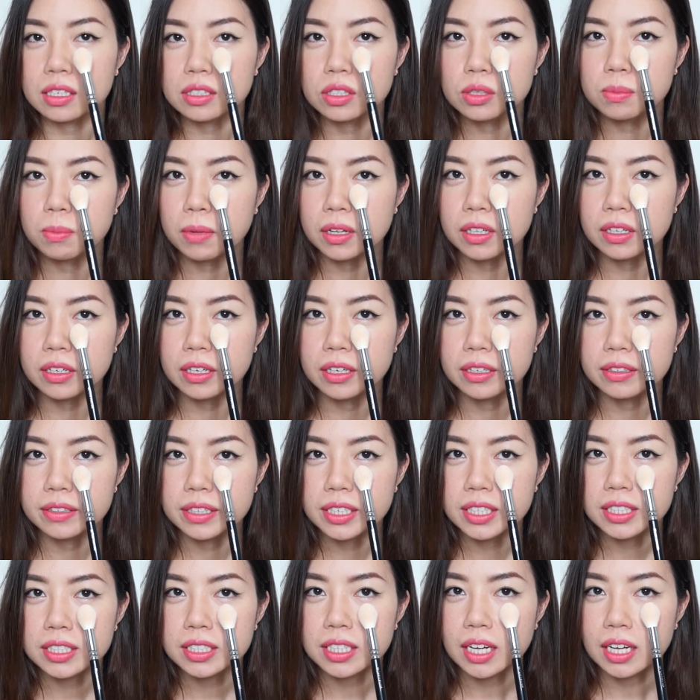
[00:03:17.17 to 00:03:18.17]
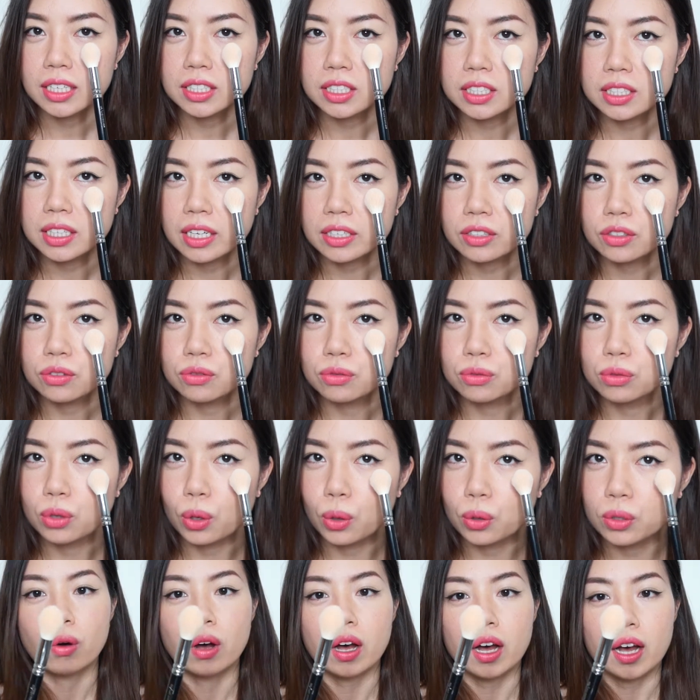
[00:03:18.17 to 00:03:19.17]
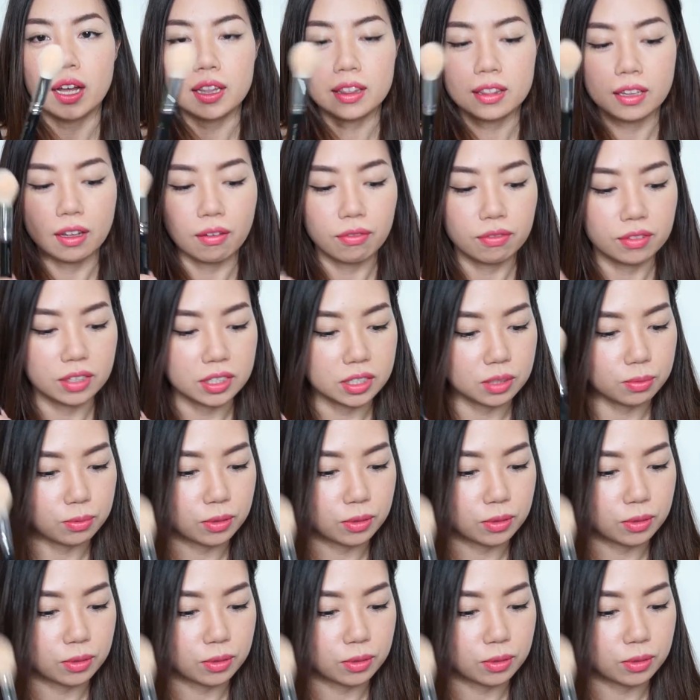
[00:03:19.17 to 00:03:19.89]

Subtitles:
smaller areas. I just like to roll. I love this